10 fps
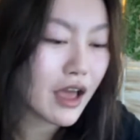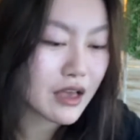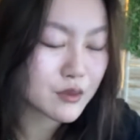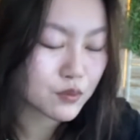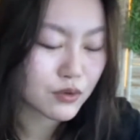
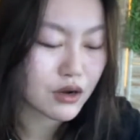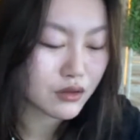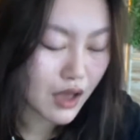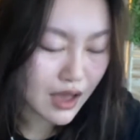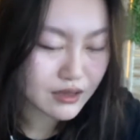as well
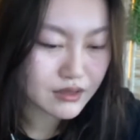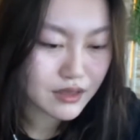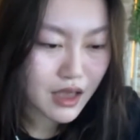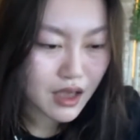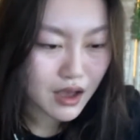as
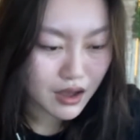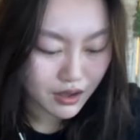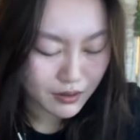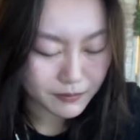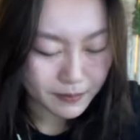
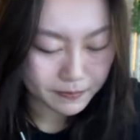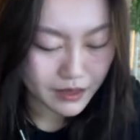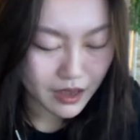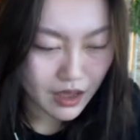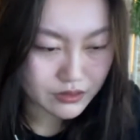
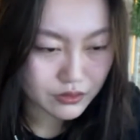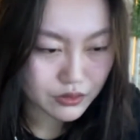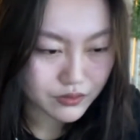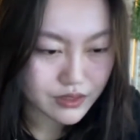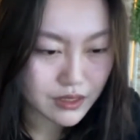at the
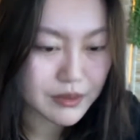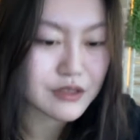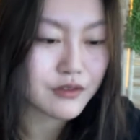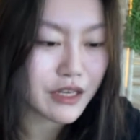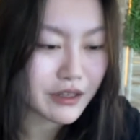University of
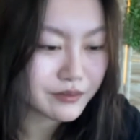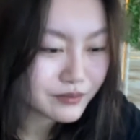Pennsylvania.